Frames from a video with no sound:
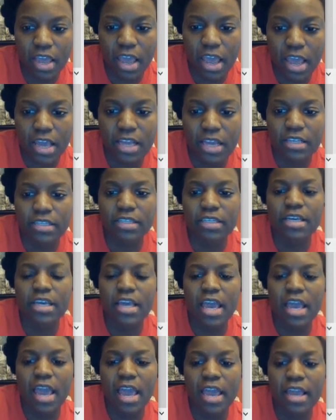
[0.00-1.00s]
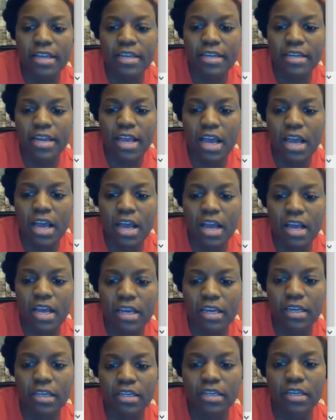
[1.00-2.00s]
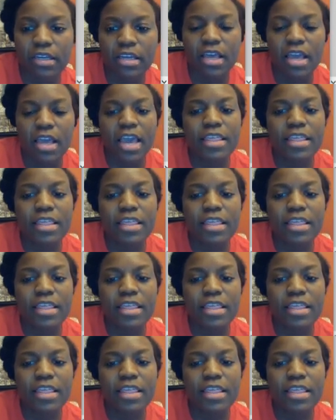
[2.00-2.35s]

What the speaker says: 8, and 9.